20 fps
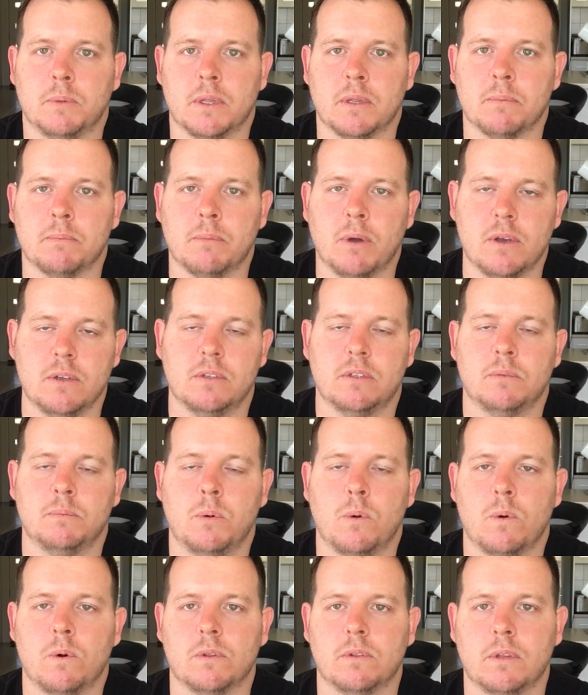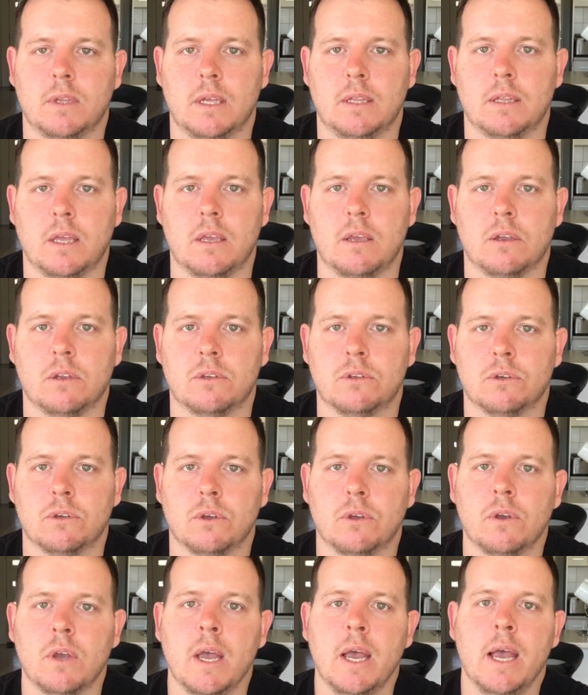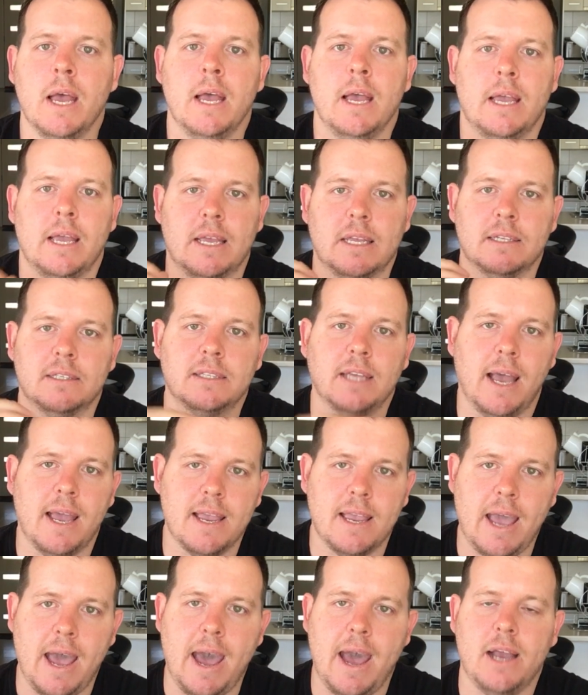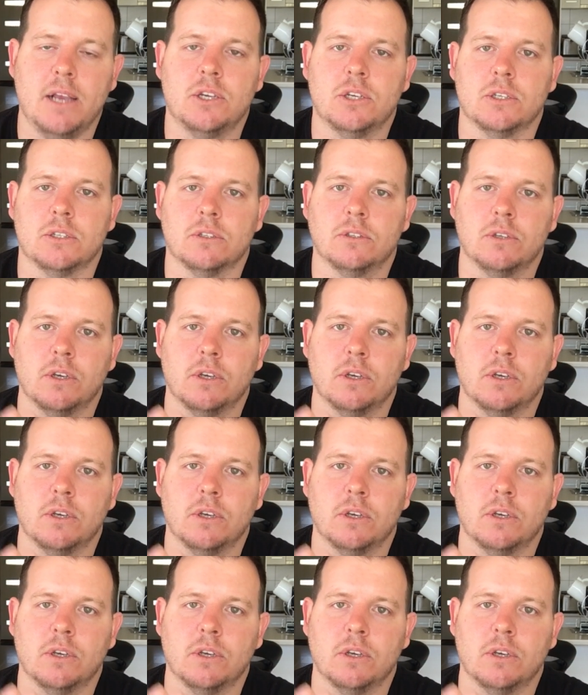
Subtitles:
but the most important thing that you can do is take action.